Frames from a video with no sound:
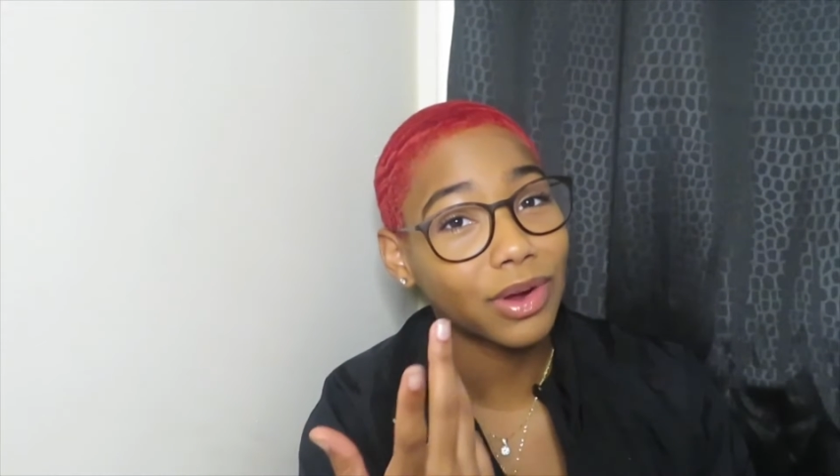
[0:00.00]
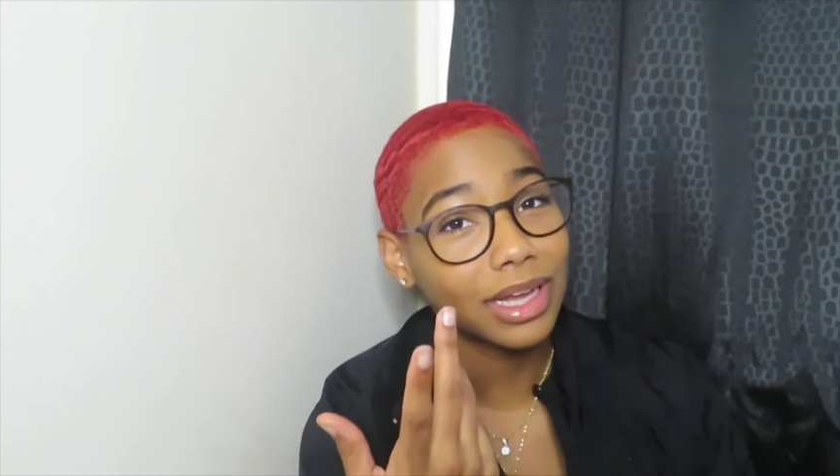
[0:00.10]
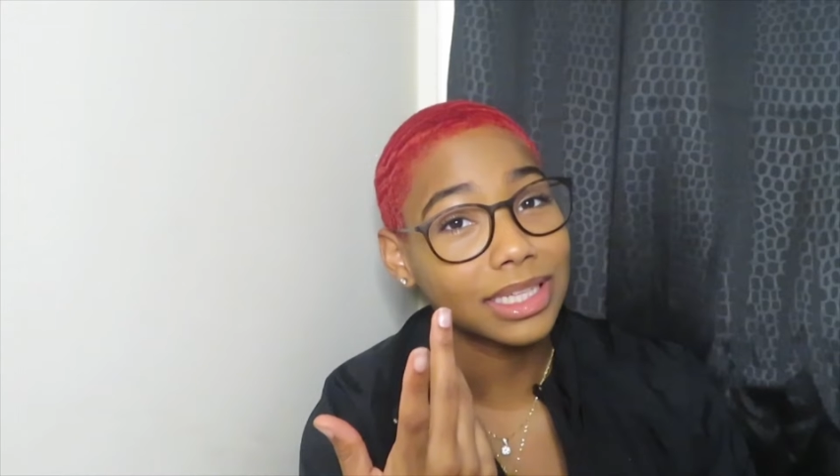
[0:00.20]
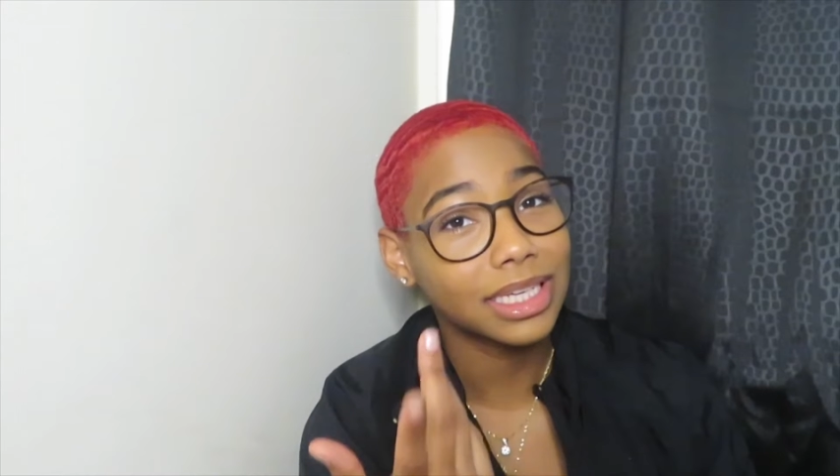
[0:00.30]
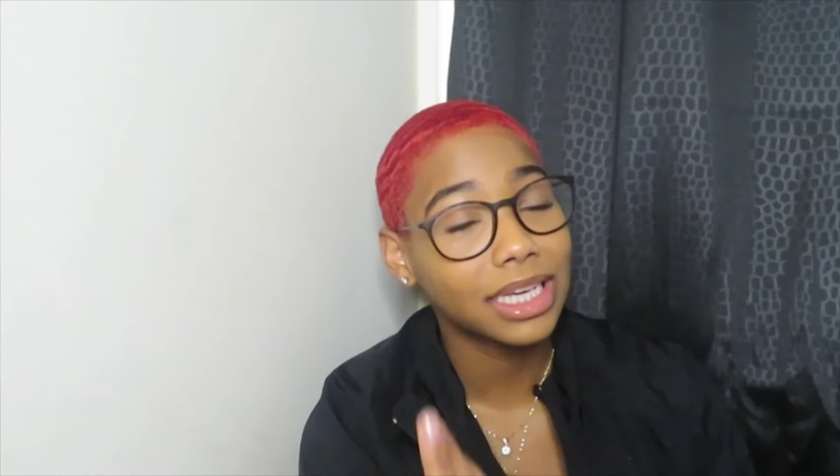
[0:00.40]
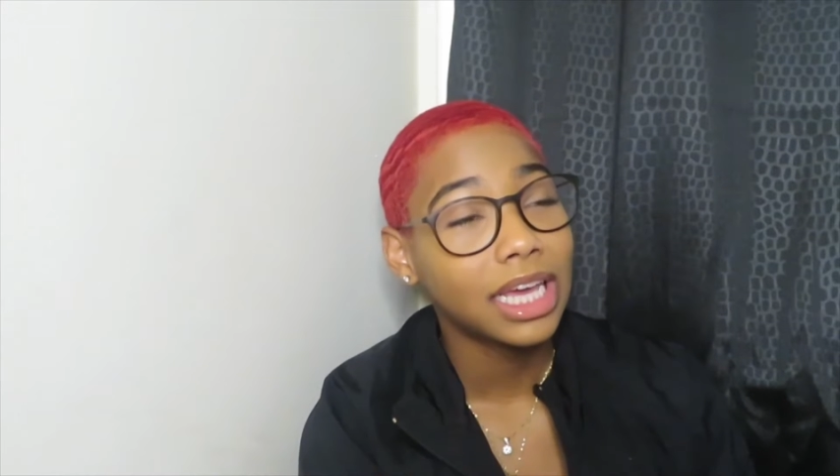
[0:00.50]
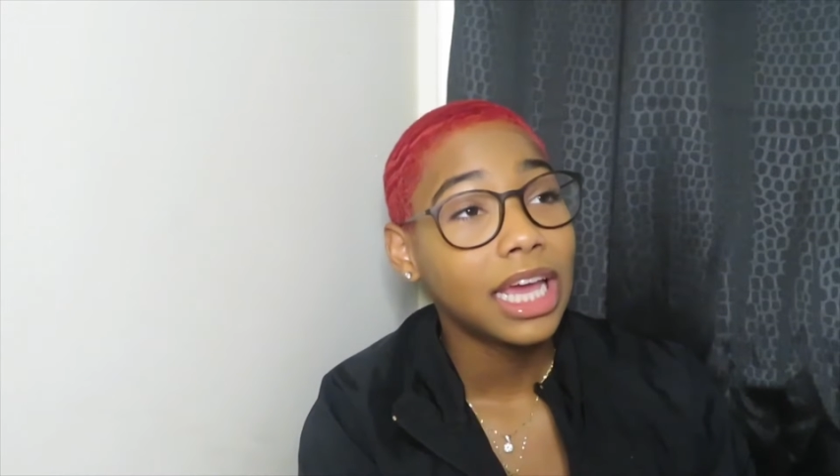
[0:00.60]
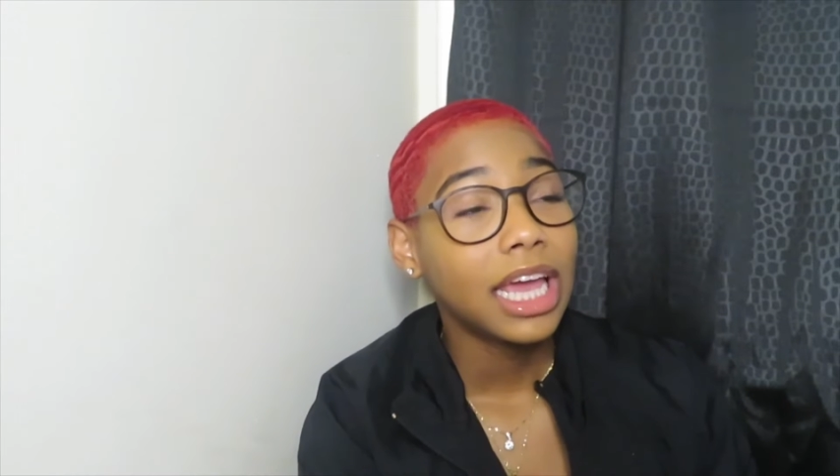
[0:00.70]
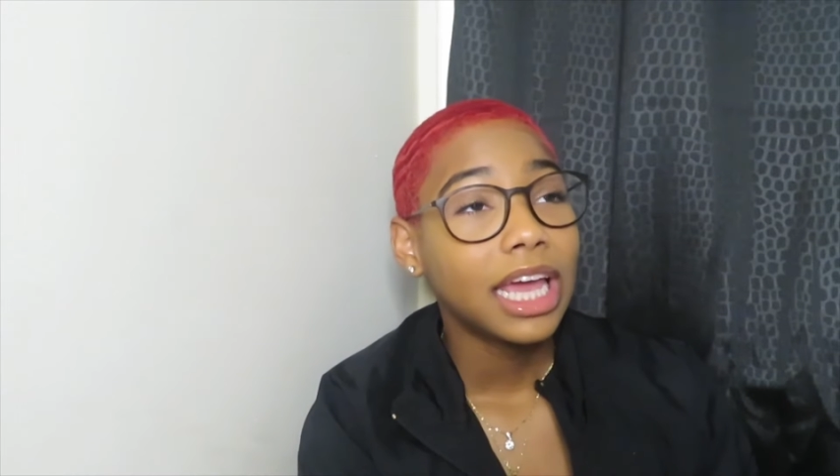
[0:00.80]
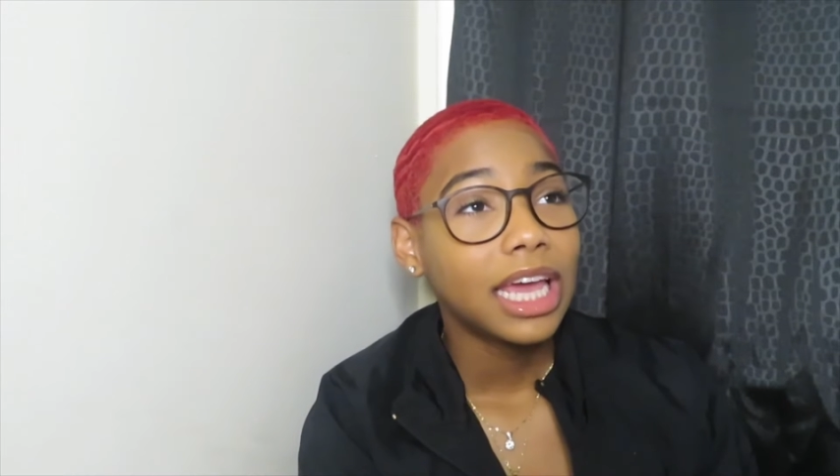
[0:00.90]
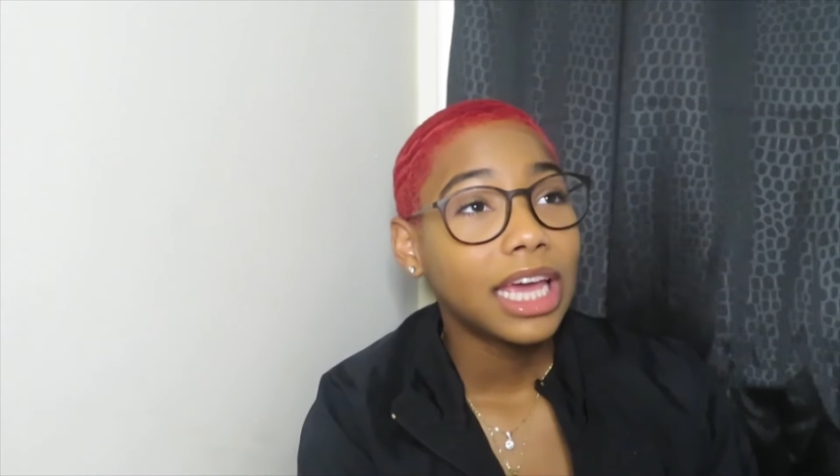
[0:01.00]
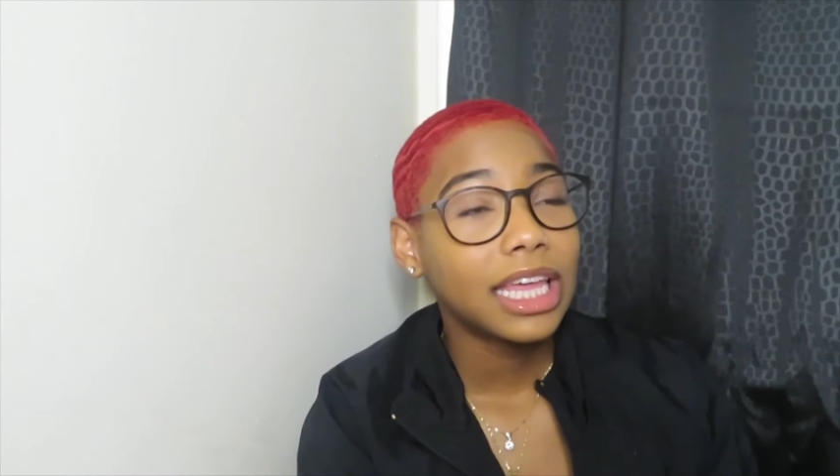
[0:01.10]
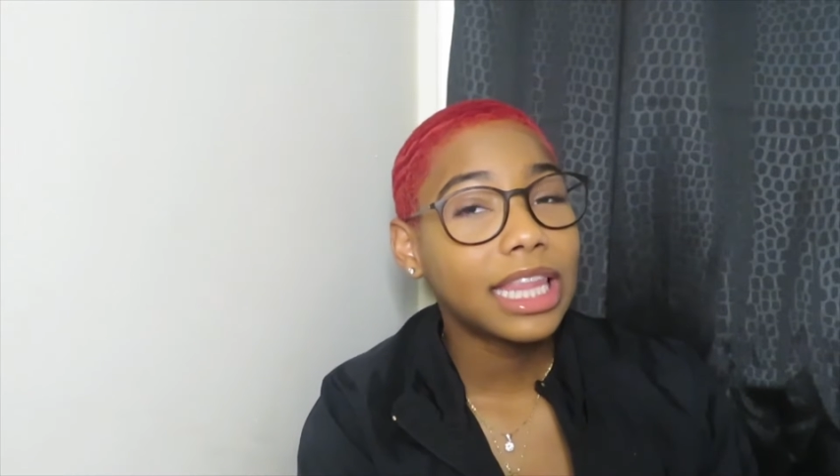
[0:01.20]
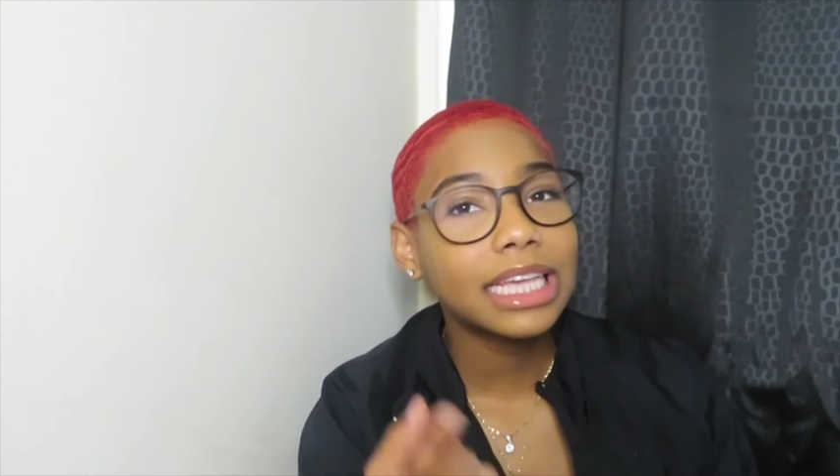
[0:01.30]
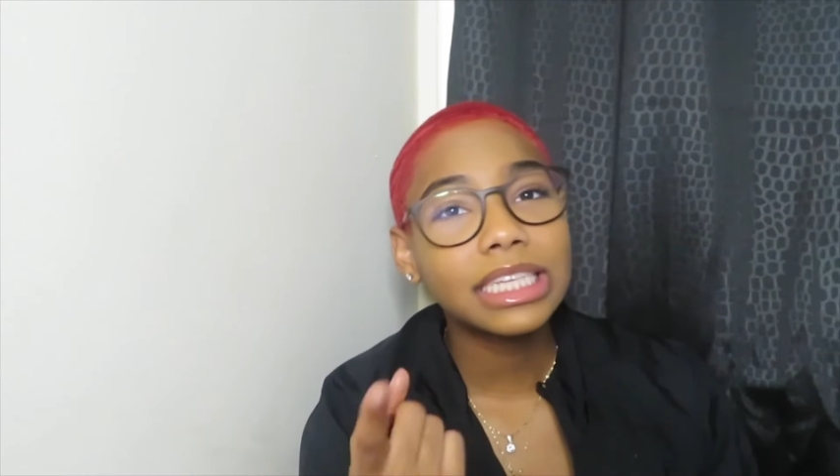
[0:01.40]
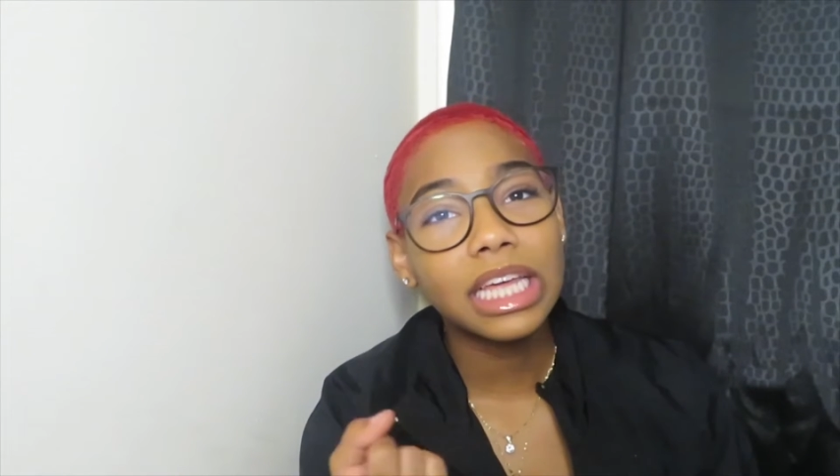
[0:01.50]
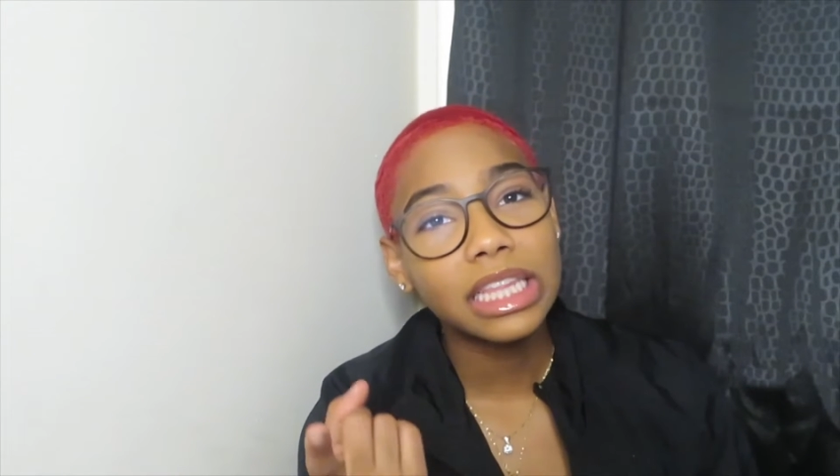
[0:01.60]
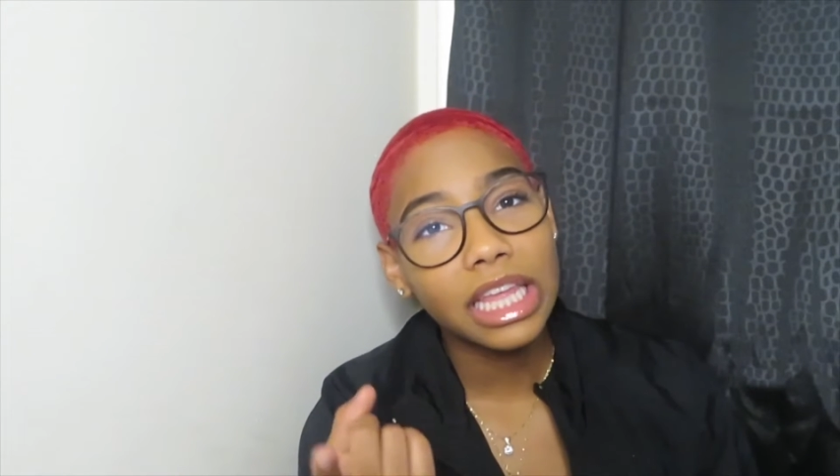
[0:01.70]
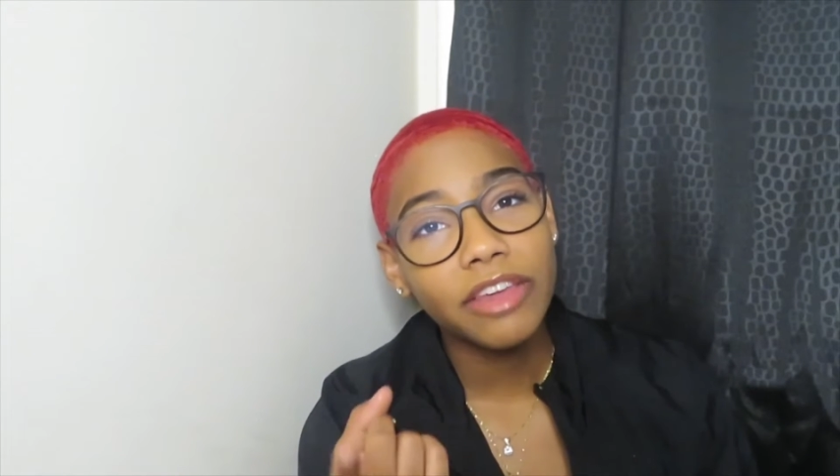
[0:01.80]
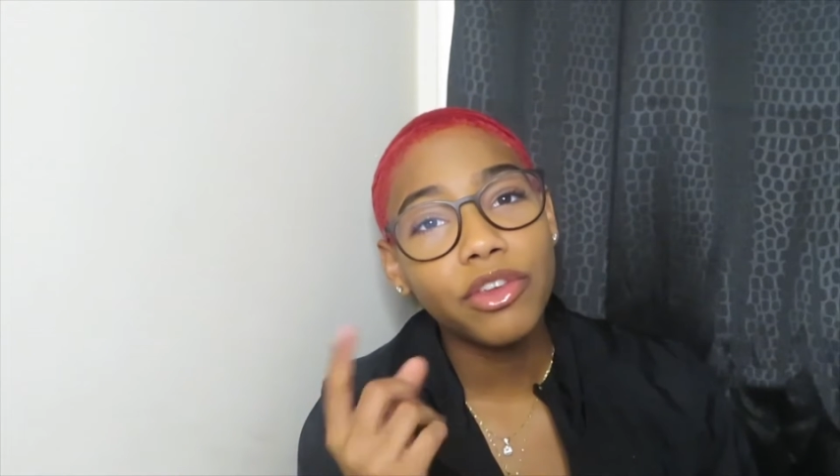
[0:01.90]
crazy. That's
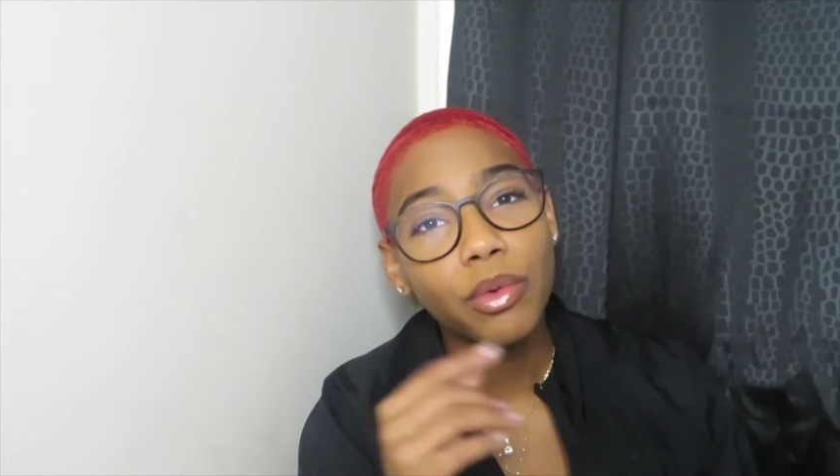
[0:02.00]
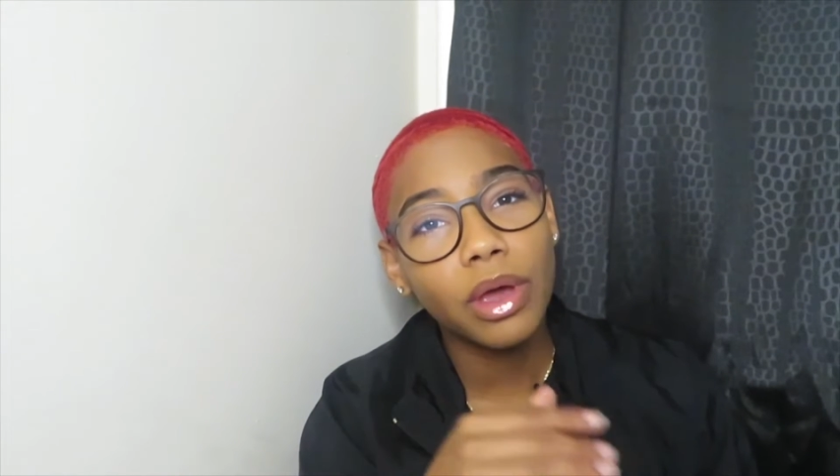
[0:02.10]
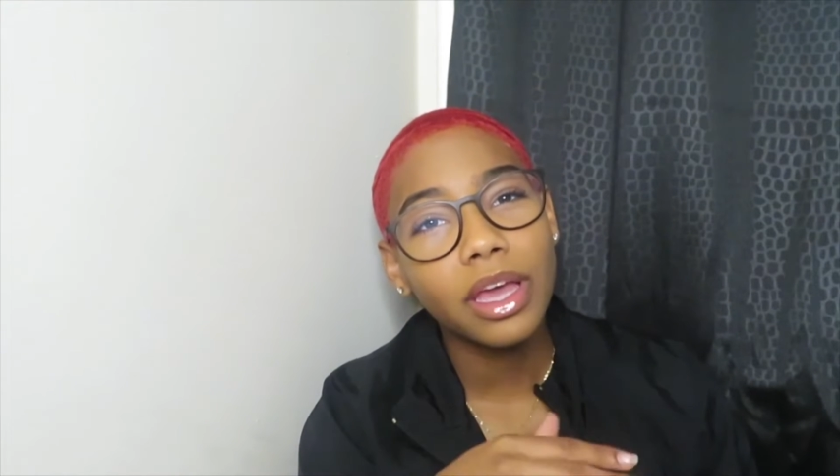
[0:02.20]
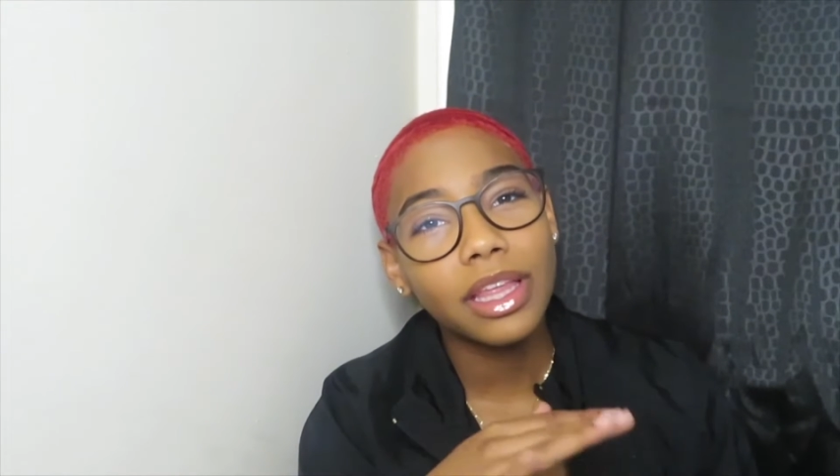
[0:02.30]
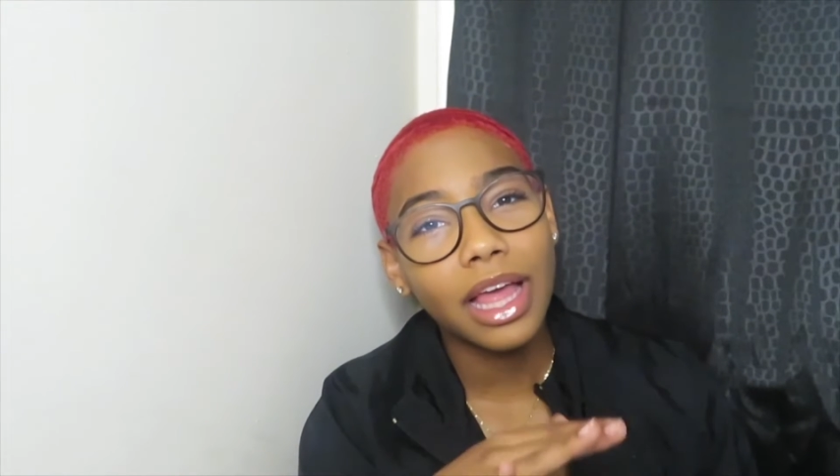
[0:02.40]
another thing. If you,